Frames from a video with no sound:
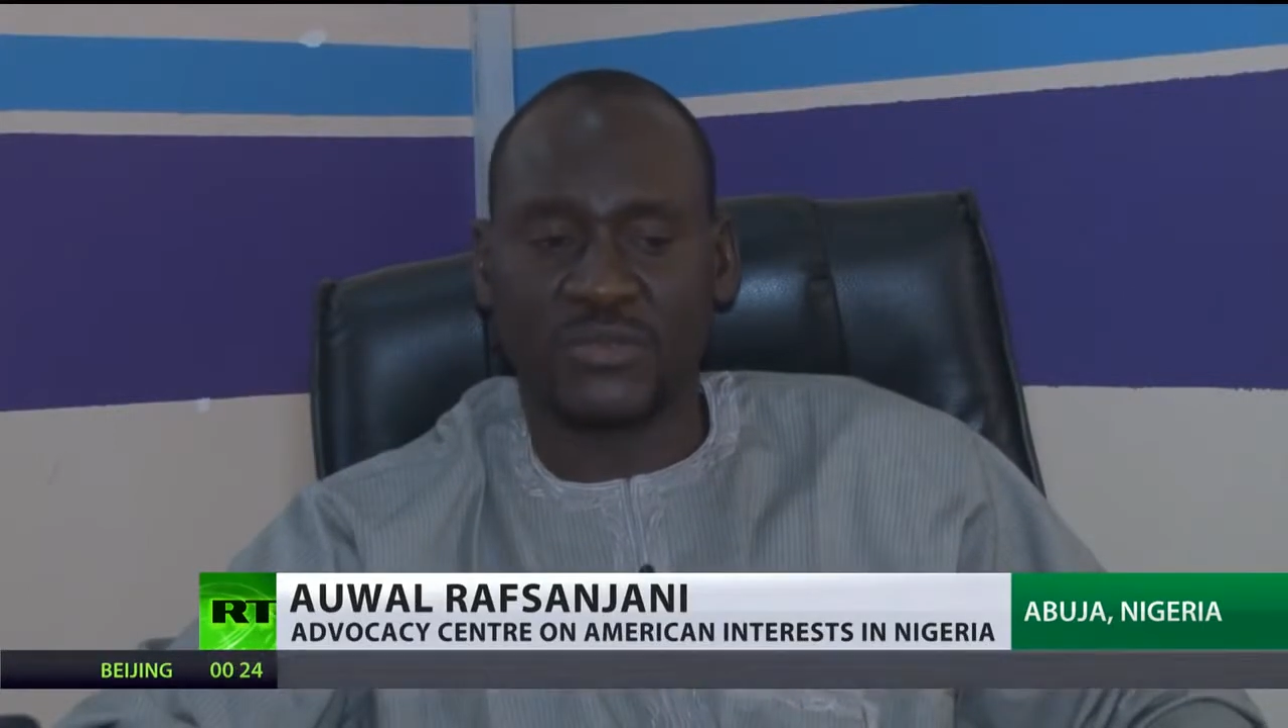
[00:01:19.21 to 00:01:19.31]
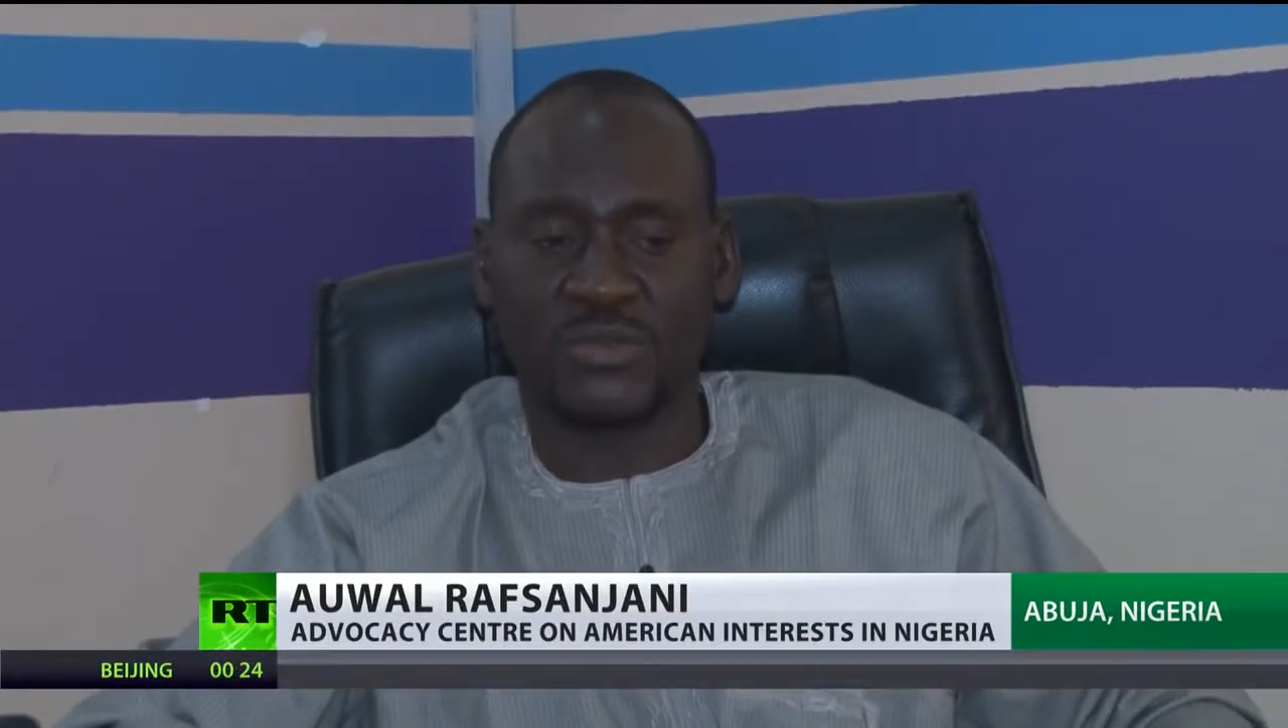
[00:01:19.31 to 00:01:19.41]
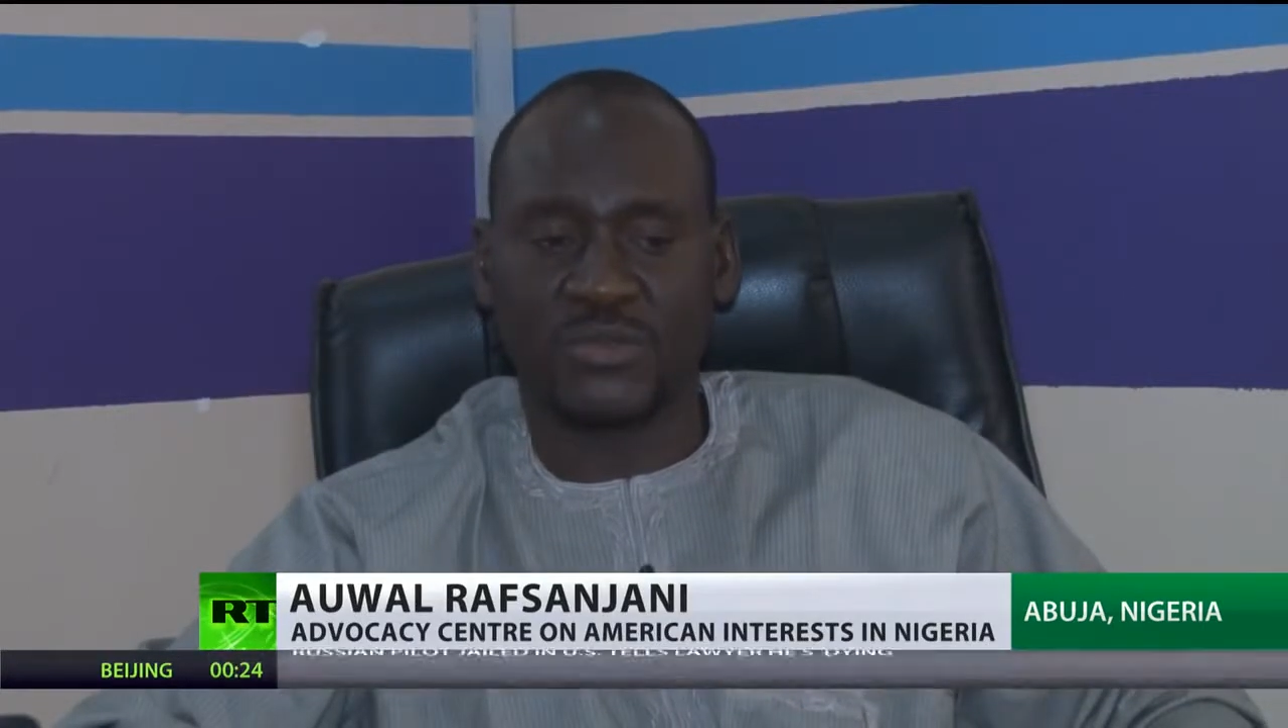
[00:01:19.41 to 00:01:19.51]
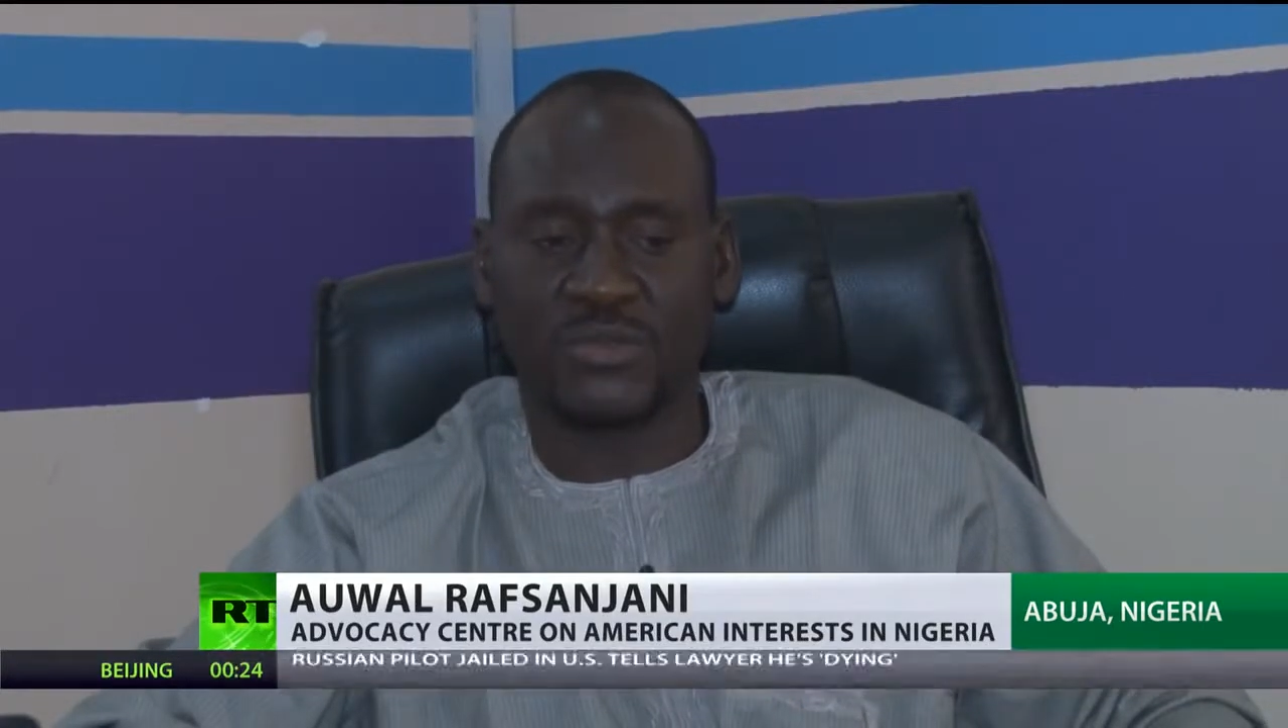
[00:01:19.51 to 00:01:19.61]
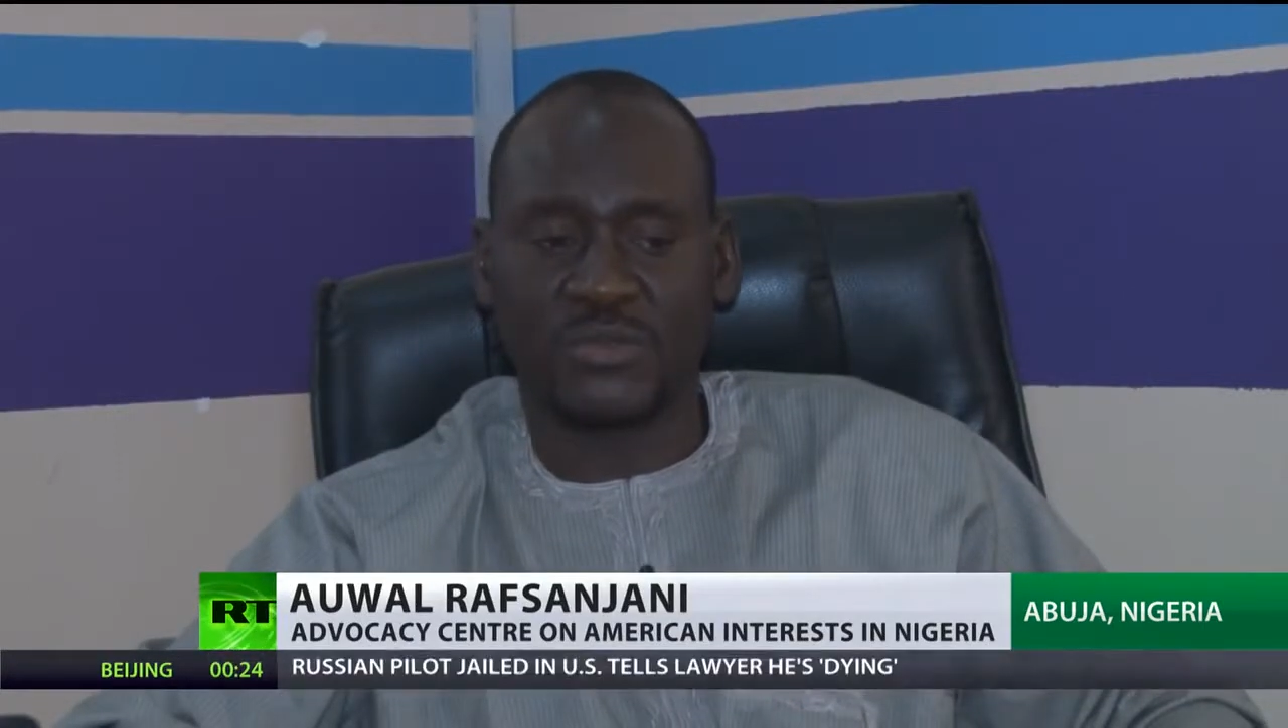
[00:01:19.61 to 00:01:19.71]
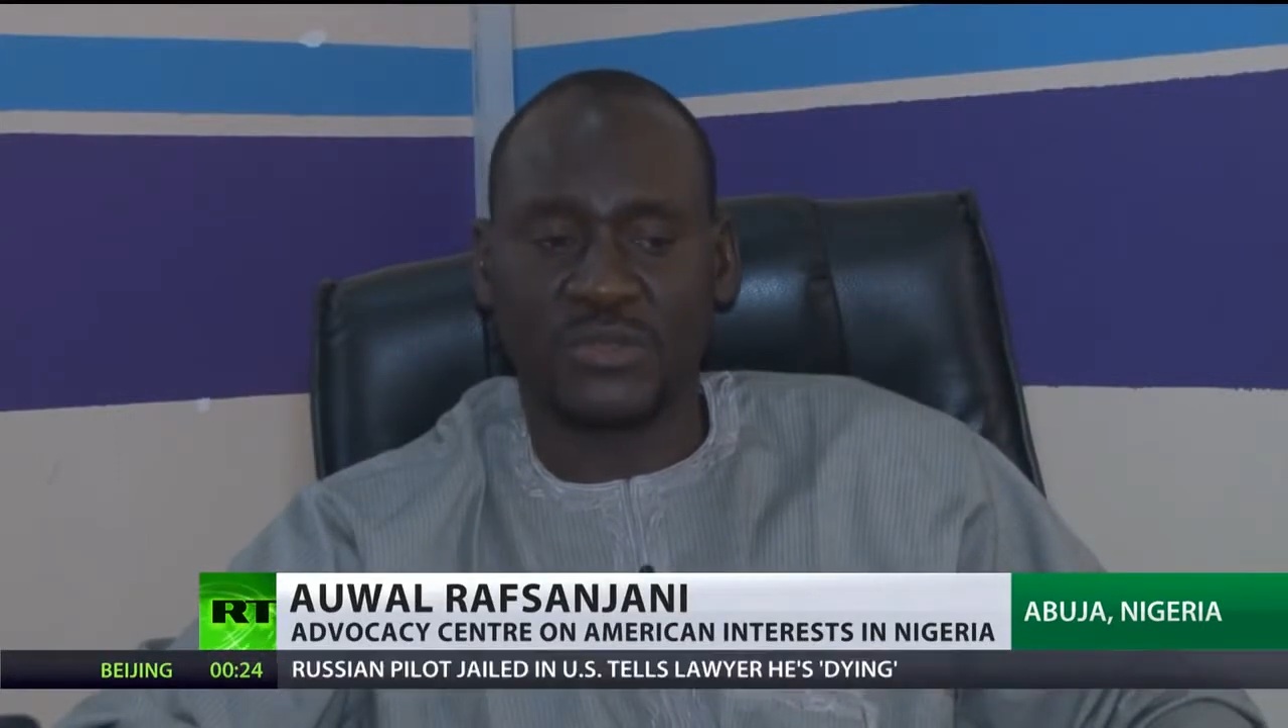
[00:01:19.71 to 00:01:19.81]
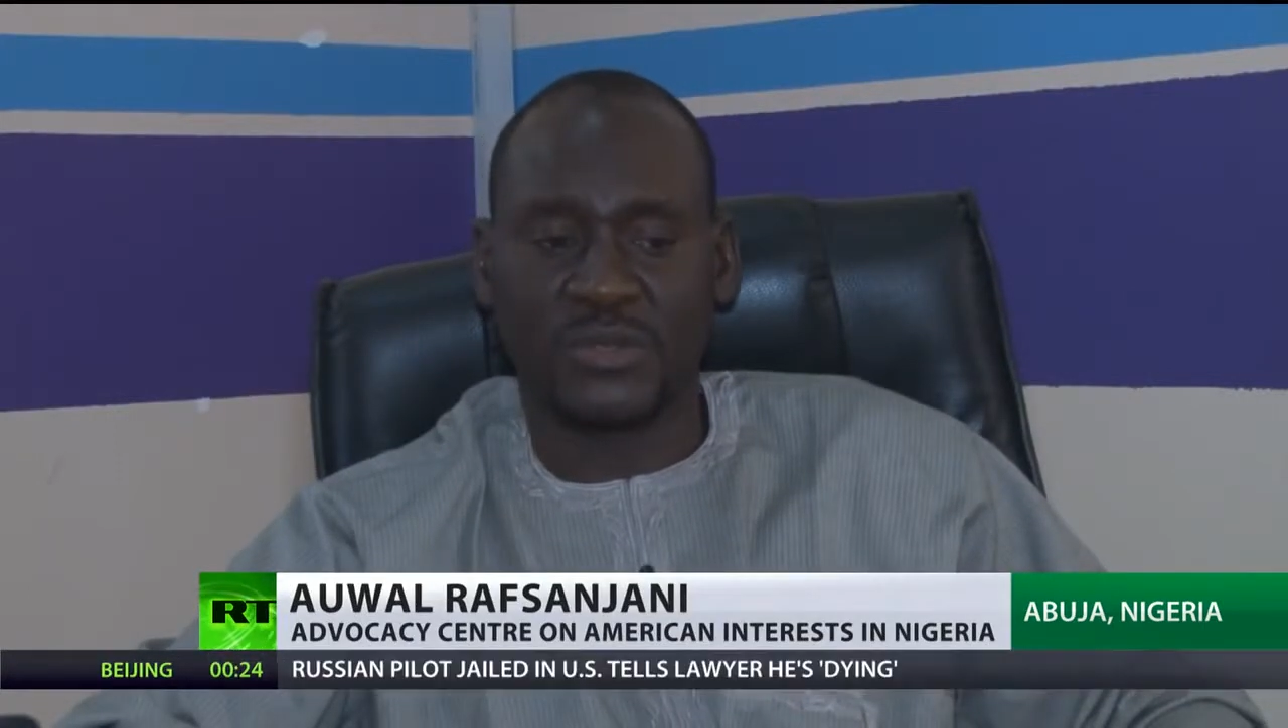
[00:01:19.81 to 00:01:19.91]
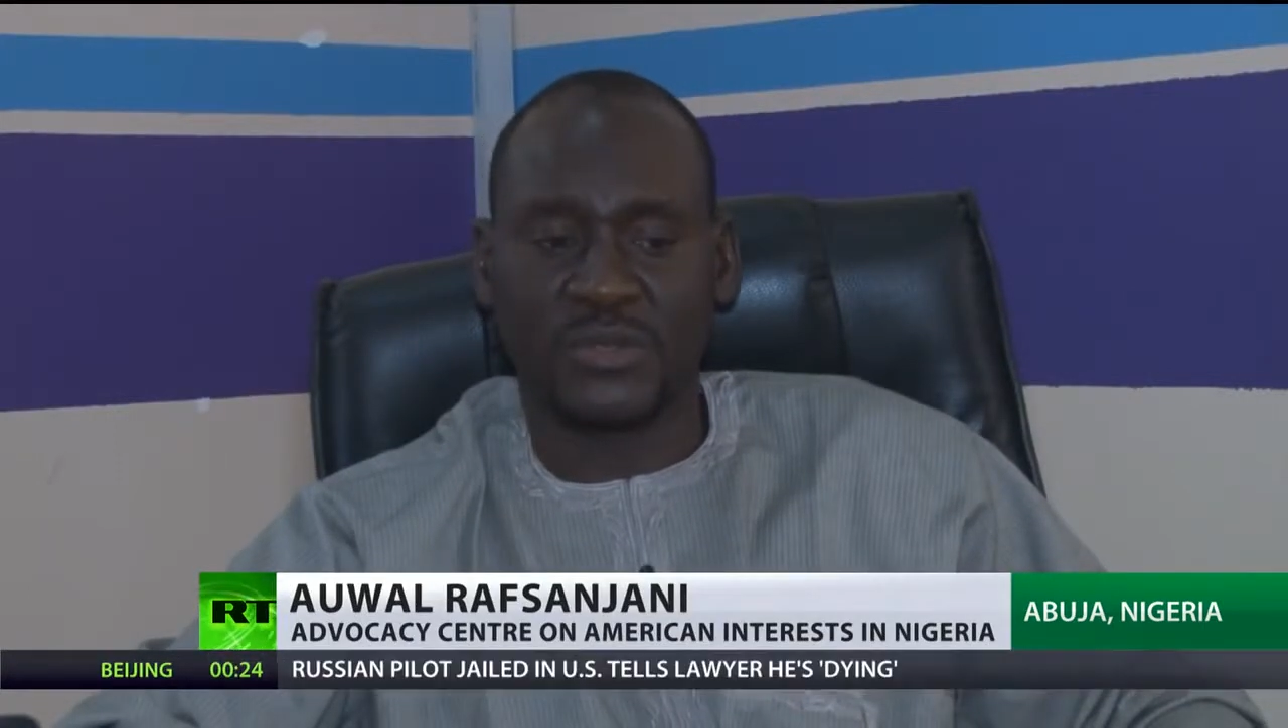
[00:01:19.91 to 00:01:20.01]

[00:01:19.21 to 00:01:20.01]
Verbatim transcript: to you know,